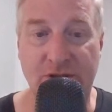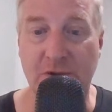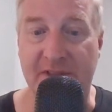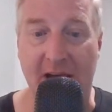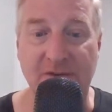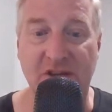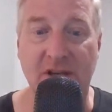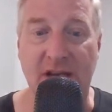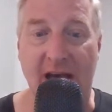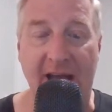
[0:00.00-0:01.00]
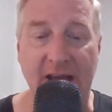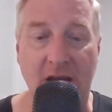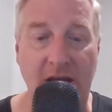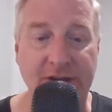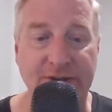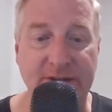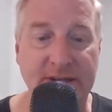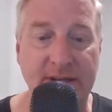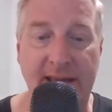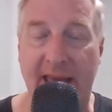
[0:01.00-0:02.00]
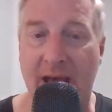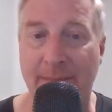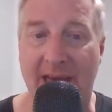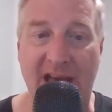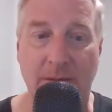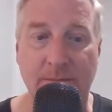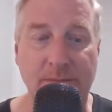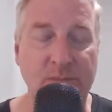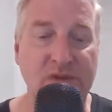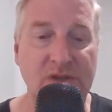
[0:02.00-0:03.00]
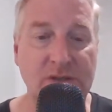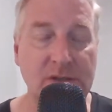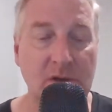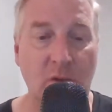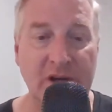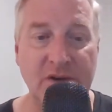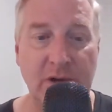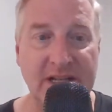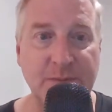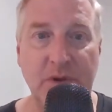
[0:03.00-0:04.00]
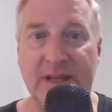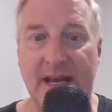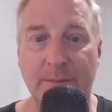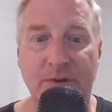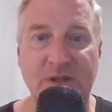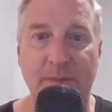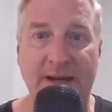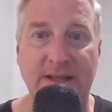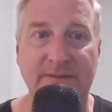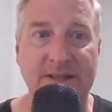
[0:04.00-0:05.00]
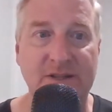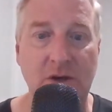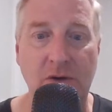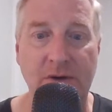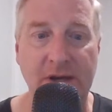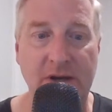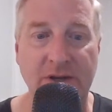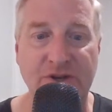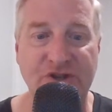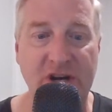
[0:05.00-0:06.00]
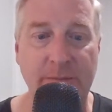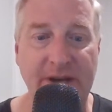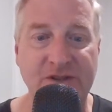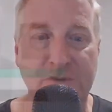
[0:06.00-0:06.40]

2,900 MMs. What do I? Let's put that in perspective. Let's go here and share my